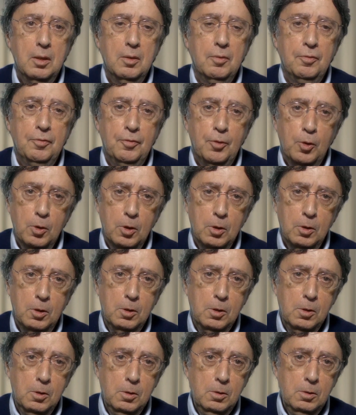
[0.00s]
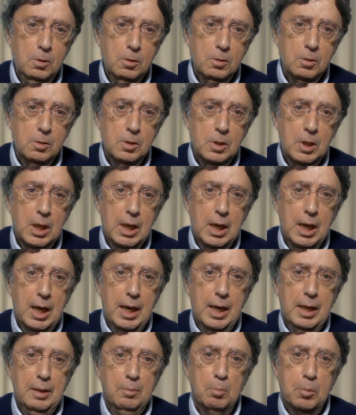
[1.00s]
follow
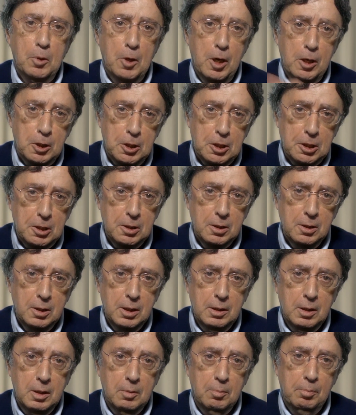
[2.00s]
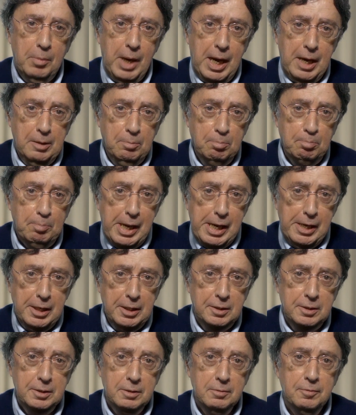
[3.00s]
and brush, and
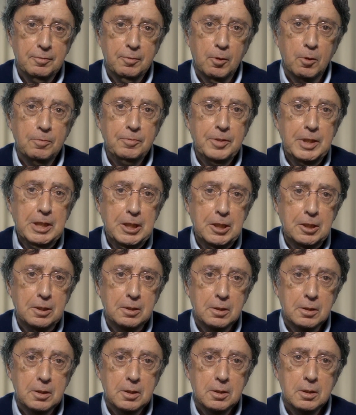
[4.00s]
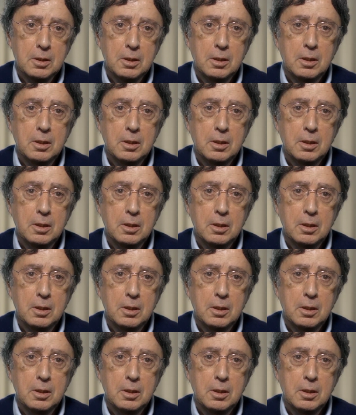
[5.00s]
paint for finishers.